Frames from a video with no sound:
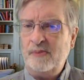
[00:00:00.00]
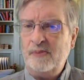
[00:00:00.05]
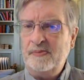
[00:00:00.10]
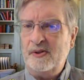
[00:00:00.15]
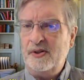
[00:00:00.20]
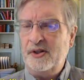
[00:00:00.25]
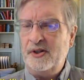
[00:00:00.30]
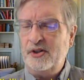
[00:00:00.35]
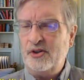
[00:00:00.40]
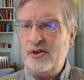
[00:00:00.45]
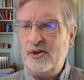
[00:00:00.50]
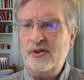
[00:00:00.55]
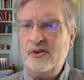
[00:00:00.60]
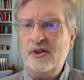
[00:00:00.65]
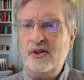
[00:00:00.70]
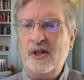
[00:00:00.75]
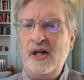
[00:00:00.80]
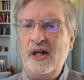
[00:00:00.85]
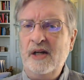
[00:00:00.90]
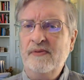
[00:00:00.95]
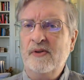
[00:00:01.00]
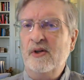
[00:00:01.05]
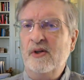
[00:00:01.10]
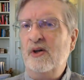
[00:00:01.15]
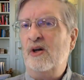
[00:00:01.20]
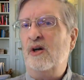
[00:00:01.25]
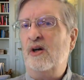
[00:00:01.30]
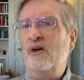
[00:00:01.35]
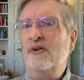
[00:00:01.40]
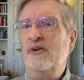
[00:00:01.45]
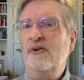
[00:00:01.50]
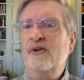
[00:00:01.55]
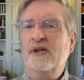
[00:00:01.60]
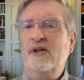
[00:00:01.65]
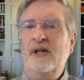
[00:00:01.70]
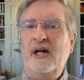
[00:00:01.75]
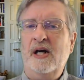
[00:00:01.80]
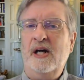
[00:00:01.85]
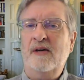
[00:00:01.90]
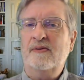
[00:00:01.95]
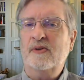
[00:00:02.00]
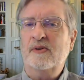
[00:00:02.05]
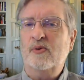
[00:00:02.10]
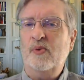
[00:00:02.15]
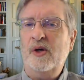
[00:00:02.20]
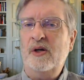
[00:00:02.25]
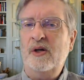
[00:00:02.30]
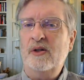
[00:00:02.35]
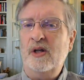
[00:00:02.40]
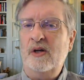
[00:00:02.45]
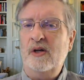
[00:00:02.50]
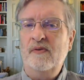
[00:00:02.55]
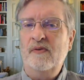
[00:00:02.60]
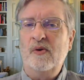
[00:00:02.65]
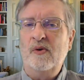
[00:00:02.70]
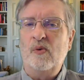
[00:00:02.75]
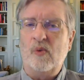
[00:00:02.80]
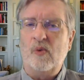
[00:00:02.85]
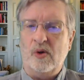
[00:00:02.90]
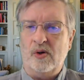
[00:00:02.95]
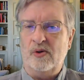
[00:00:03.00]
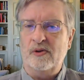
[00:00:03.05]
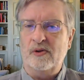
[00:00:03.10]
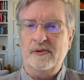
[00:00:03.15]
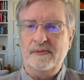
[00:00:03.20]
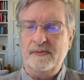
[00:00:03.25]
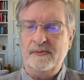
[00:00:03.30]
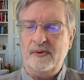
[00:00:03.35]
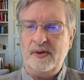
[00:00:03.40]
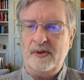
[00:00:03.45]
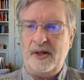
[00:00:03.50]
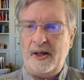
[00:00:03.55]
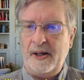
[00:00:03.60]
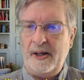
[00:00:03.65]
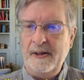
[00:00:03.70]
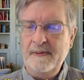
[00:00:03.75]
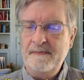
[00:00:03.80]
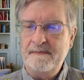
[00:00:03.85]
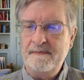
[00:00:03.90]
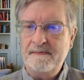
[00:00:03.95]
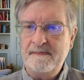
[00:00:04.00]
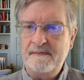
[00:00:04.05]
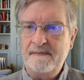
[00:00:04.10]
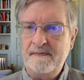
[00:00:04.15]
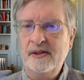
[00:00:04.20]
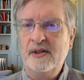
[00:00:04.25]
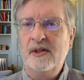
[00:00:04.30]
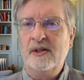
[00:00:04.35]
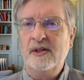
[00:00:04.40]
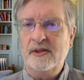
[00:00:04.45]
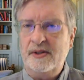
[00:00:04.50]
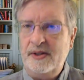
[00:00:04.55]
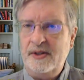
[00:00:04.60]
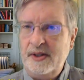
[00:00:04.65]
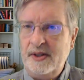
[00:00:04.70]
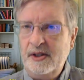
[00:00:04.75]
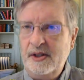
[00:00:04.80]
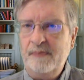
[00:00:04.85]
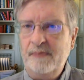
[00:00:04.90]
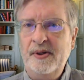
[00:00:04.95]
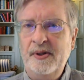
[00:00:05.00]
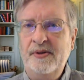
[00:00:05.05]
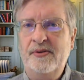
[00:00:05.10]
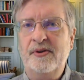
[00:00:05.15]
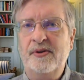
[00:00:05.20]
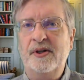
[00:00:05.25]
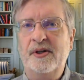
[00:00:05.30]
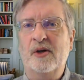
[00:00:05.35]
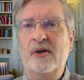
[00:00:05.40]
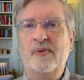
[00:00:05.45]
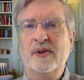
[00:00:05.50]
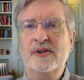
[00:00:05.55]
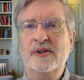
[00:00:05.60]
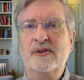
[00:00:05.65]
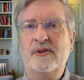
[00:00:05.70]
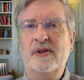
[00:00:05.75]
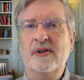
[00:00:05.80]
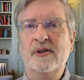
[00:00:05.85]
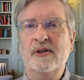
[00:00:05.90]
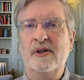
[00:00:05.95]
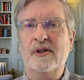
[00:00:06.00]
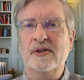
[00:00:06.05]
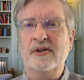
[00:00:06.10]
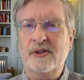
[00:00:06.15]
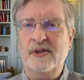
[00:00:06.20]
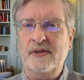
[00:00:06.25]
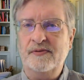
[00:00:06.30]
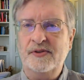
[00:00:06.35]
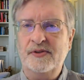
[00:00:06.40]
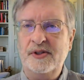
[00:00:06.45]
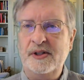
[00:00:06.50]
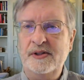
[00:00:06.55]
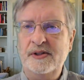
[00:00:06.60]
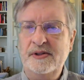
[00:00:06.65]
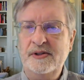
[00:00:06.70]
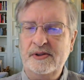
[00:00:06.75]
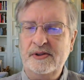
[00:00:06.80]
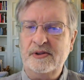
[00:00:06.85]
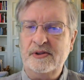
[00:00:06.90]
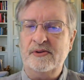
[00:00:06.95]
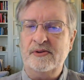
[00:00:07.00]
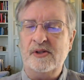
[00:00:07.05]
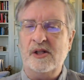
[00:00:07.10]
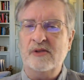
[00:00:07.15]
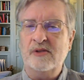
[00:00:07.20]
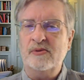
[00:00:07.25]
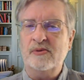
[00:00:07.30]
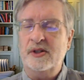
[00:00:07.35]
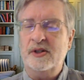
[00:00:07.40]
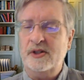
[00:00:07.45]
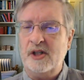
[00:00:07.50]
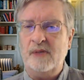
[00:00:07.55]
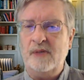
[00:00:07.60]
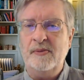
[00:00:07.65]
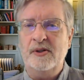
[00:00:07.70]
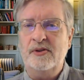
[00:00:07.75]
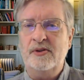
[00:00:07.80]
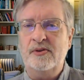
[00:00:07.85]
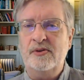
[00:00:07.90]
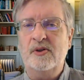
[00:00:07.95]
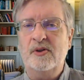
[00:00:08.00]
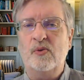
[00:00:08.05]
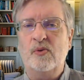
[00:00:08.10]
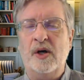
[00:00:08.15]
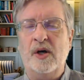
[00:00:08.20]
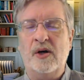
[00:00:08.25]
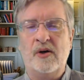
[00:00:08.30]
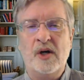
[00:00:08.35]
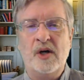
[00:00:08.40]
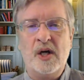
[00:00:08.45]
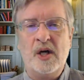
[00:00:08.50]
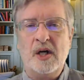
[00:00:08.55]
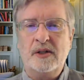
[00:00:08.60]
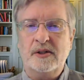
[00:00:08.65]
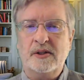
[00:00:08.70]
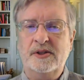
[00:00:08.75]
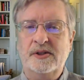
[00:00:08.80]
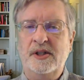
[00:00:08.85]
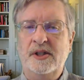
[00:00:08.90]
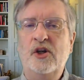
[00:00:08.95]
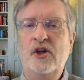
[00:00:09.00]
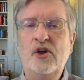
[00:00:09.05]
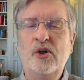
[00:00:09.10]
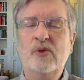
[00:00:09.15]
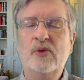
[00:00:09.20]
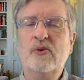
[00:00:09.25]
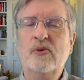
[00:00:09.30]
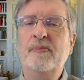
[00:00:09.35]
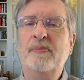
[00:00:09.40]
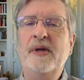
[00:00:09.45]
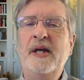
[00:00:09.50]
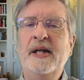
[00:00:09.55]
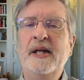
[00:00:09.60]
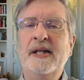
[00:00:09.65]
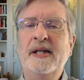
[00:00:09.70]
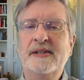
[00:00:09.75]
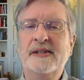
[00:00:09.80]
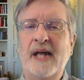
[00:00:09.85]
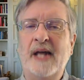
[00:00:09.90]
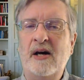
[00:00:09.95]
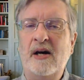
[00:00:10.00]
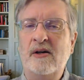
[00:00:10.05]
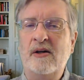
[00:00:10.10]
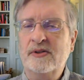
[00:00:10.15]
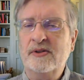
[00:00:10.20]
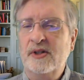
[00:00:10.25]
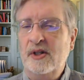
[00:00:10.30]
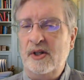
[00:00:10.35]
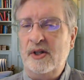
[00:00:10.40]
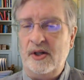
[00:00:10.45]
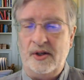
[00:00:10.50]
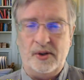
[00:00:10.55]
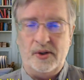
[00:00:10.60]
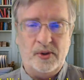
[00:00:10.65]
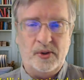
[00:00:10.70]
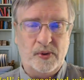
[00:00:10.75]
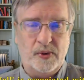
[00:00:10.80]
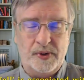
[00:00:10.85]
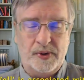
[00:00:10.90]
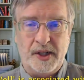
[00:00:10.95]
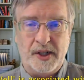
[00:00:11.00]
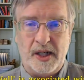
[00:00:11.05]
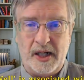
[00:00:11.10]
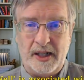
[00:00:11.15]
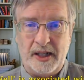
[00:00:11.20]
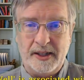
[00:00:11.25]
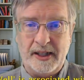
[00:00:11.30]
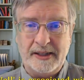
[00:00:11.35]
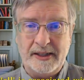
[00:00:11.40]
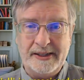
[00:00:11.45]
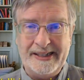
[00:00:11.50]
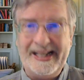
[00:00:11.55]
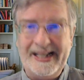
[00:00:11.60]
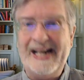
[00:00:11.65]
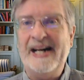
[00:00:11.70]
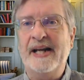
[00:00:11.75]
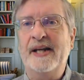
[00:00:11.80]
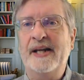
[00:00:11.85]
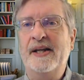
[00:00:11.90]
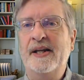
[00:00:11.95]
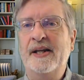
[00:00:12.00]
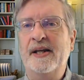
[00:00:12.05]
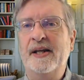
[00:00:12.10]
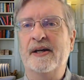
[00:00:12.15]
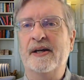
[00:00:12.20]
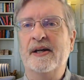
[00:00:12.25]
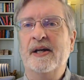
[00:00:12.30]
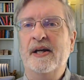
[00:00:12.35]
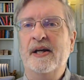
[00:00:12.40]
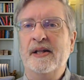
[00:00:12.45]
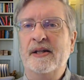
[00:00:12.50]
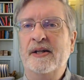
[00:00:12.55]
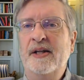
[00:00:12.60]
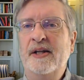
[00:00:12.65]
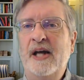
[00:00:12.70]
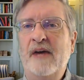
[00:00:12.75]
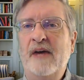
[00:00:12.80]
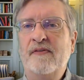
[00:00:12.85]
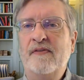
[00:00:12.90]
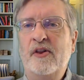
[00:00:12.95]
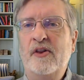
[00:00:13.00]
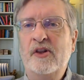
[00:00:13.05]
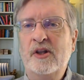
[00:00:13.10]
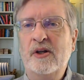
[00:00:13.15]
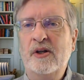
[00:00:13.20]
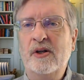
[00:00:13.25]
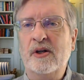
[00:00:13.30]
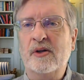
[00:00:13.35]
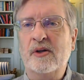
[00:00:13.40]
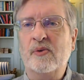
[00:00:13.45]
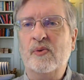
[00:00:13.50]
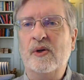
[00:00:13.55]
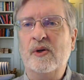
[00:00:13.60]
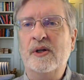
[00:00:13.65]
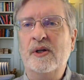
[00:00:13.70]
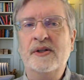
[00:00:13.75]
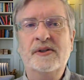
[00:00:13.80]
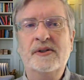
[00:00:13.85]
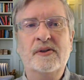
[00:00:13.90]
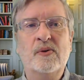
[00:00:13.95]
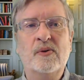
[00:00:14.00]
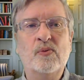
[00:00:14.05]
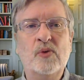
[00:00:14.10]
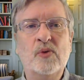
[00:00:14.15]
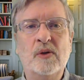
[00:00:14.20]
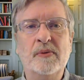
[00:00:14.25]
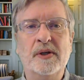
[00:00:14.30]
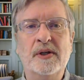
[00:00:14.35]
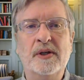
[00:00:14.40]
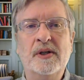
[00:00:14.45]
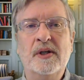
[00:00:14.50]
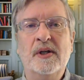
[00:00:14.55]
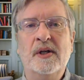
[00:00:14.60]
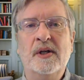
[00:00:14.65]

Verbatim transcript: up the eternal life, or you can have the well of the world. Okay? So get the picture here, what's going on. So you have Jesus, the strong one, coming to the well to see who will be in his house and who will not. That's the idea. Then you have the third one is the woman.